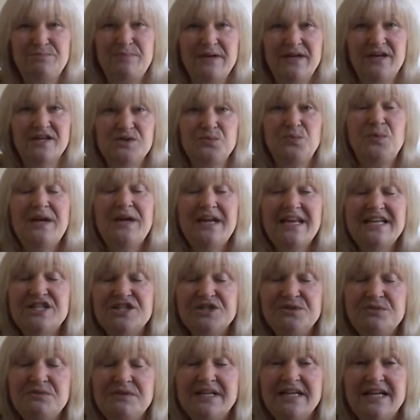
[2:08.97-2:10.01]
because we
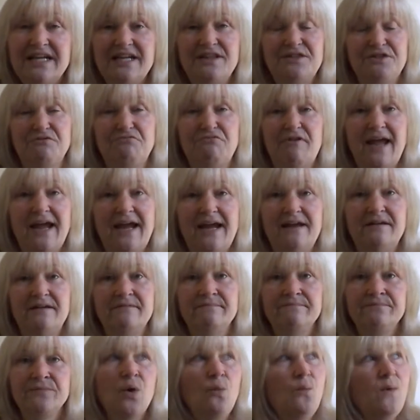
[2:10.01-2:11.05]
do need the rain.
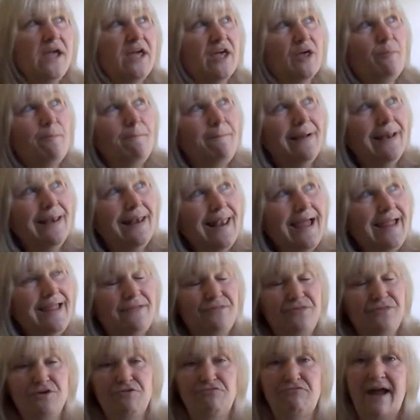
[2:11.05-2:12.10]
We can play
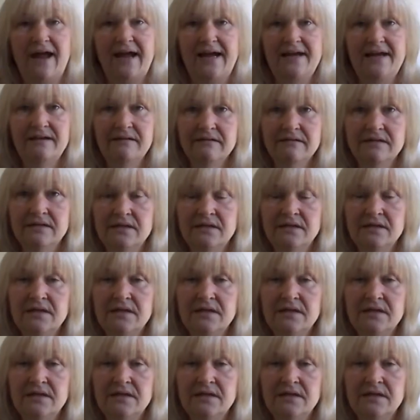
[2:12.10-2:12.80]
in the rain